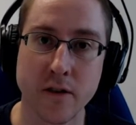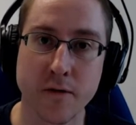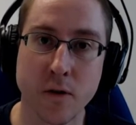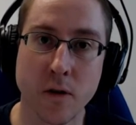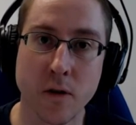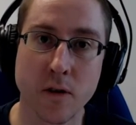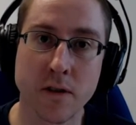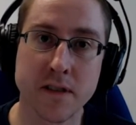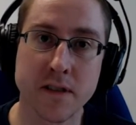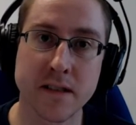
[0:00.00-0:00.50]
And
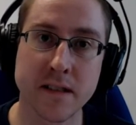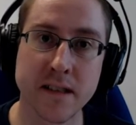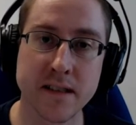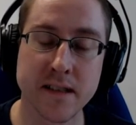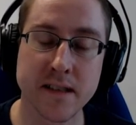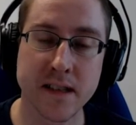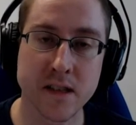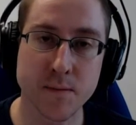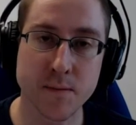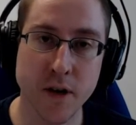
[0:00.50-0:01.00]
of course,
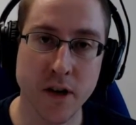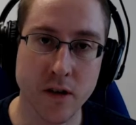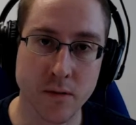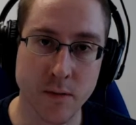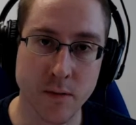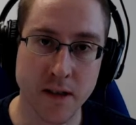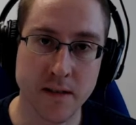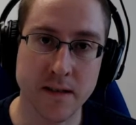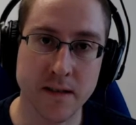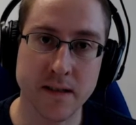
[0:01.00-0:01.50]
these
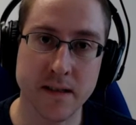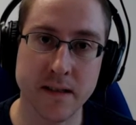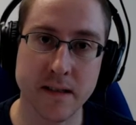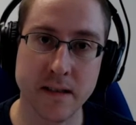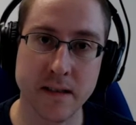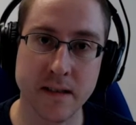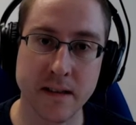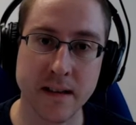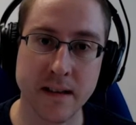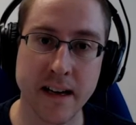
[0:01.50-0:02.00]

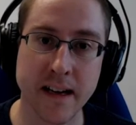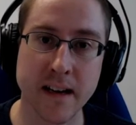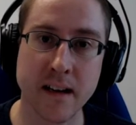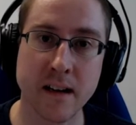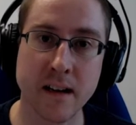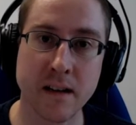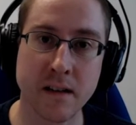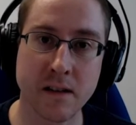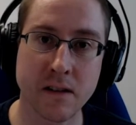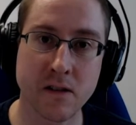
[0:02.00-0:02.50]
experiments,
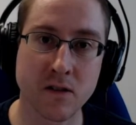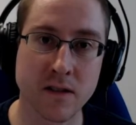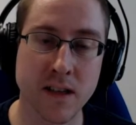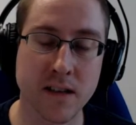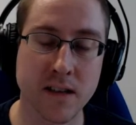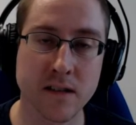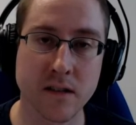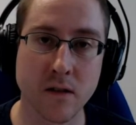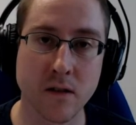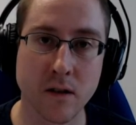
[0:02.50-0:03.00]
they are
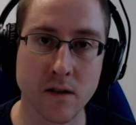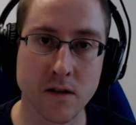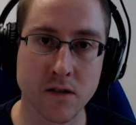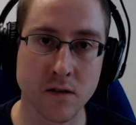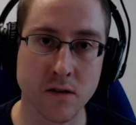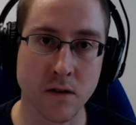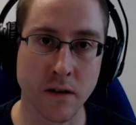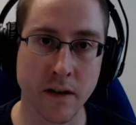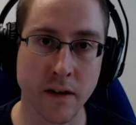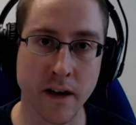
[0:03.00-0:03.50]
conducted
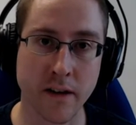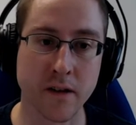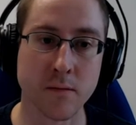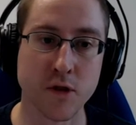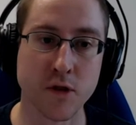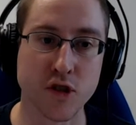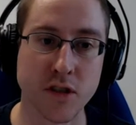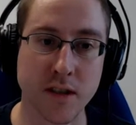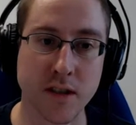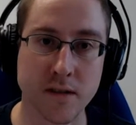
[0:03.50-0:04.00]
also on
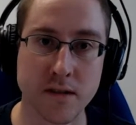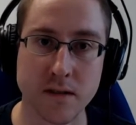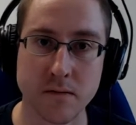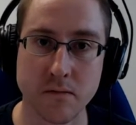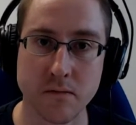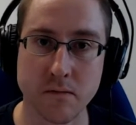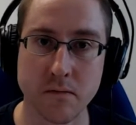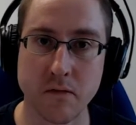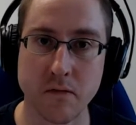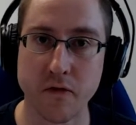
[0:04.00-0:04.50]
other
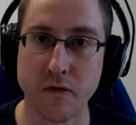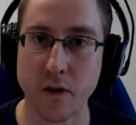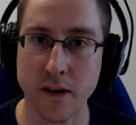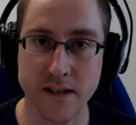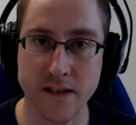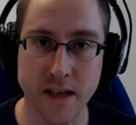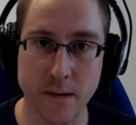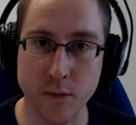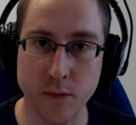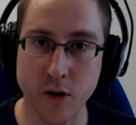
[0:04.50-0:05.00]
machines.
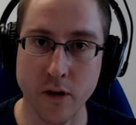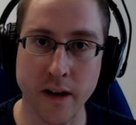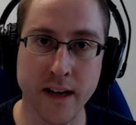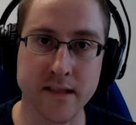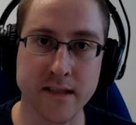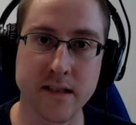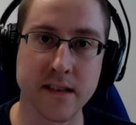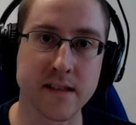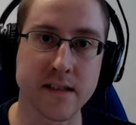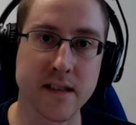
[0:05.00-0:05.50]
For example,
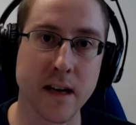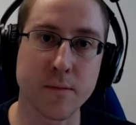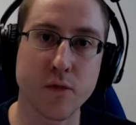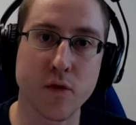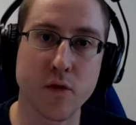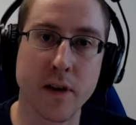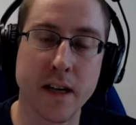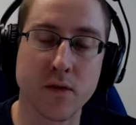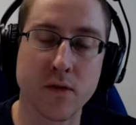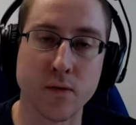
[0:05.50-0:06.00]
on ASTIX
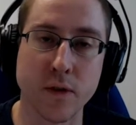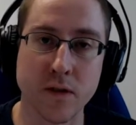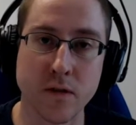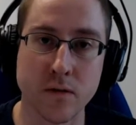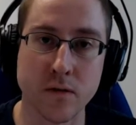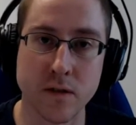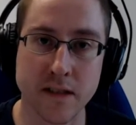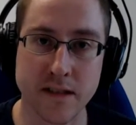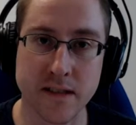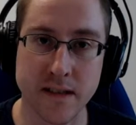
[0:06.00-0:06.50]
Upgrade, we
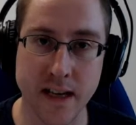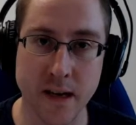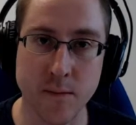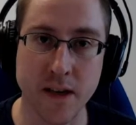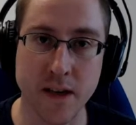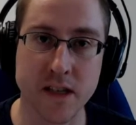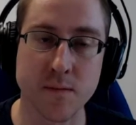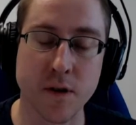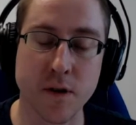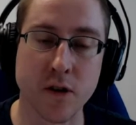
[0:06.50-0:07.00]
do the
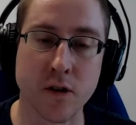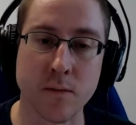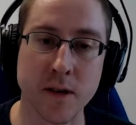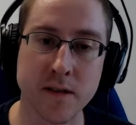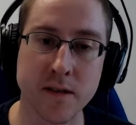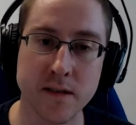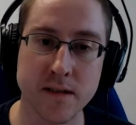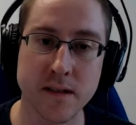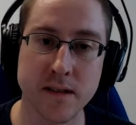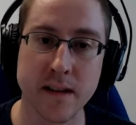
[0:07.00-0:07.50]
same
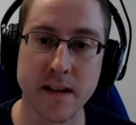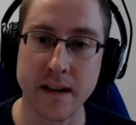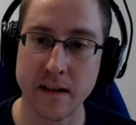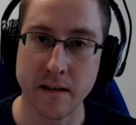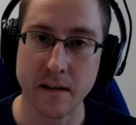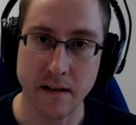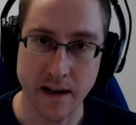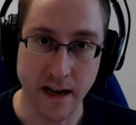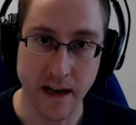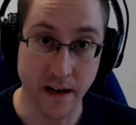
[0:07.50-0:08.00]
experiments.
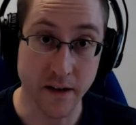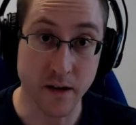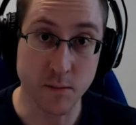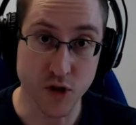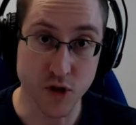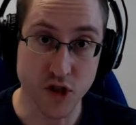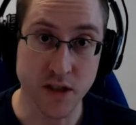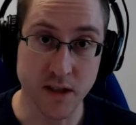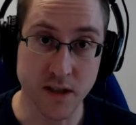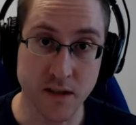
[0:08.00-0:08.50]

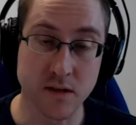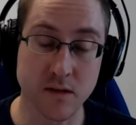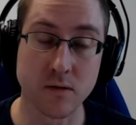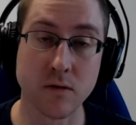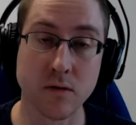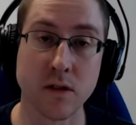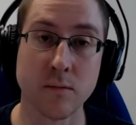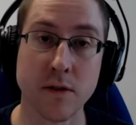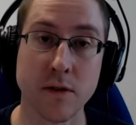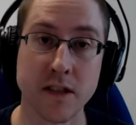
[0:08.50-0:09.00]
Other machines
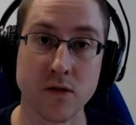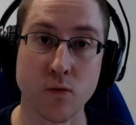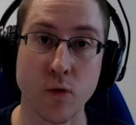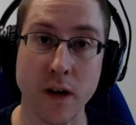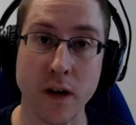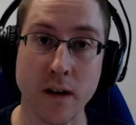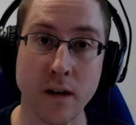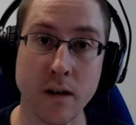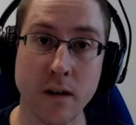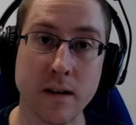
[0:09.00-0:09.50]
do them
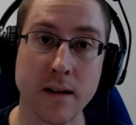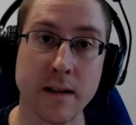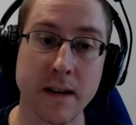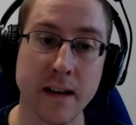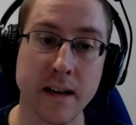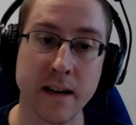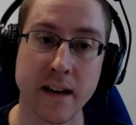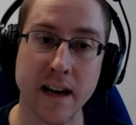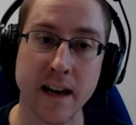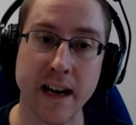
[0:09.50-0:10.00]
as well.
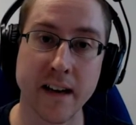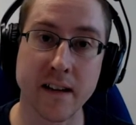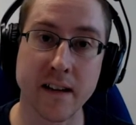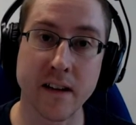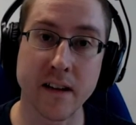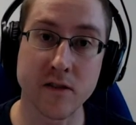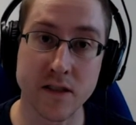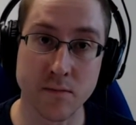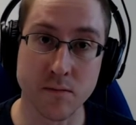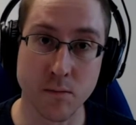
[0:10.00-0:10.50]

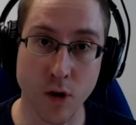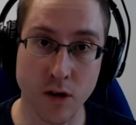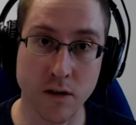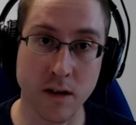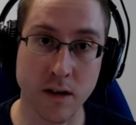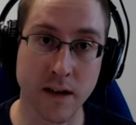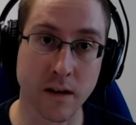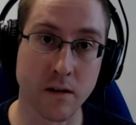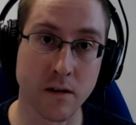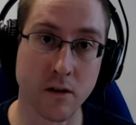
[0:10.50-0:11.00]
And there is
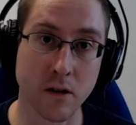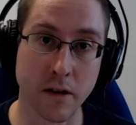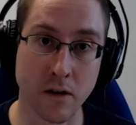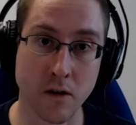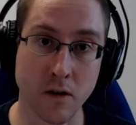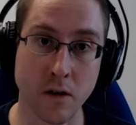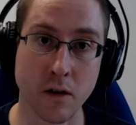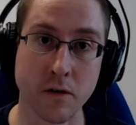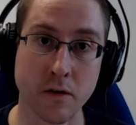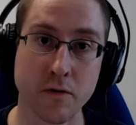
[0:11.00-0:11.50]
modeling
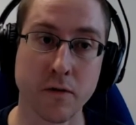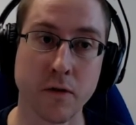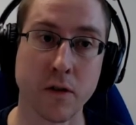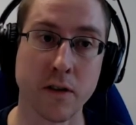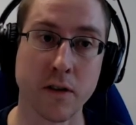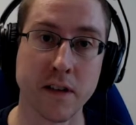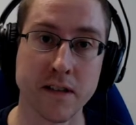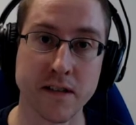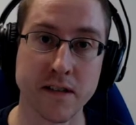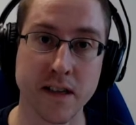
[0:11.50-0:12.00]
going on
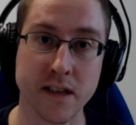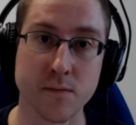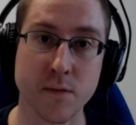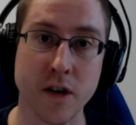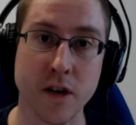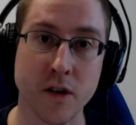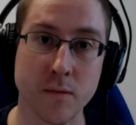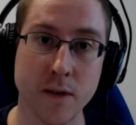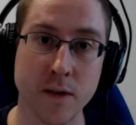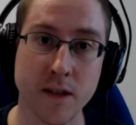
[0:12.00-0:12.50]
for these
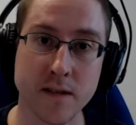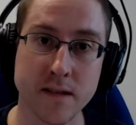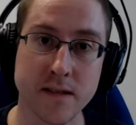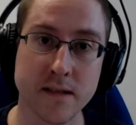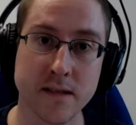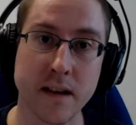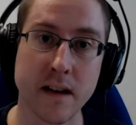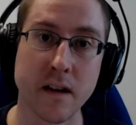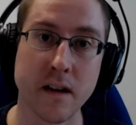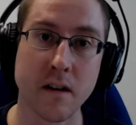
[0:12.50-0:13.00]

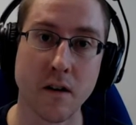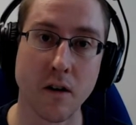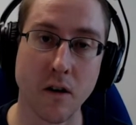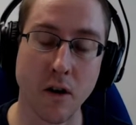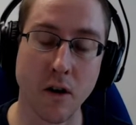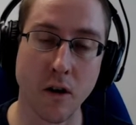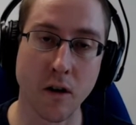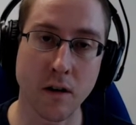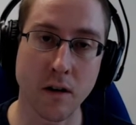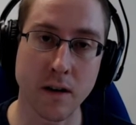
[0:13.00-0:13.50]
experiments,
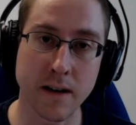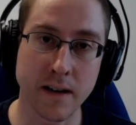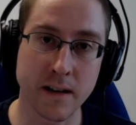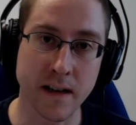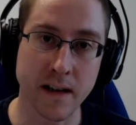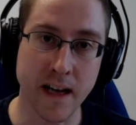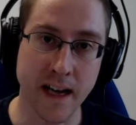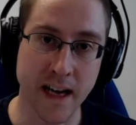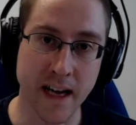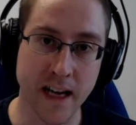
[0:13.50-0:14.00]
all
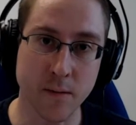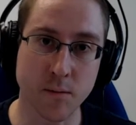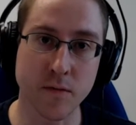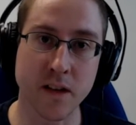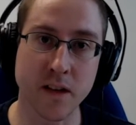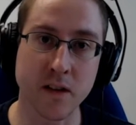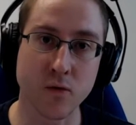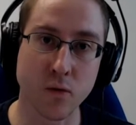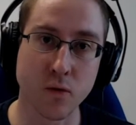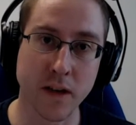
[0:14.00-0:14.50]
in the
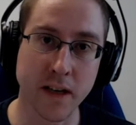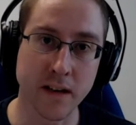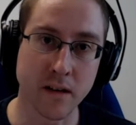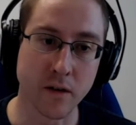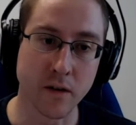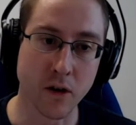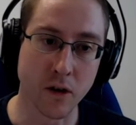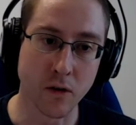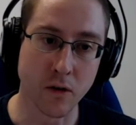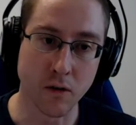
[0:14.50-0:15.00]
aim that
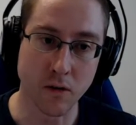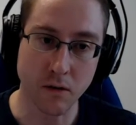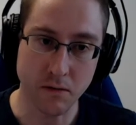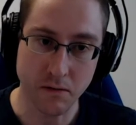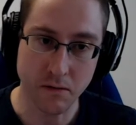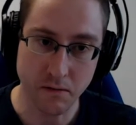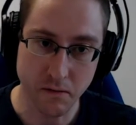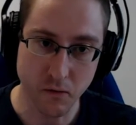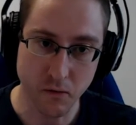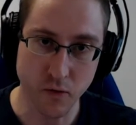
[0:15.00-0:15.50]
we
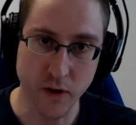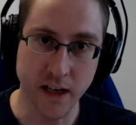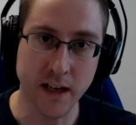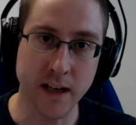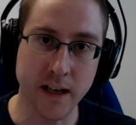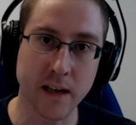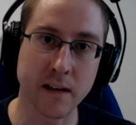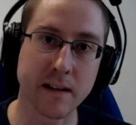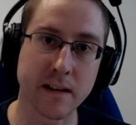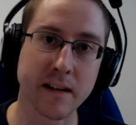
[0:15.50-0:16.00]
know
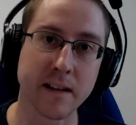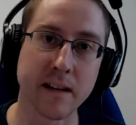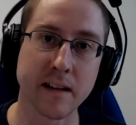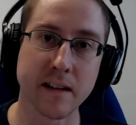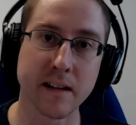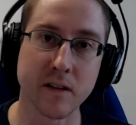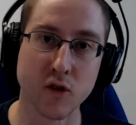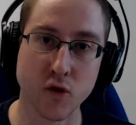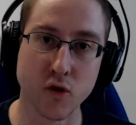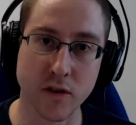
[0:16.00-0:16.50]
really,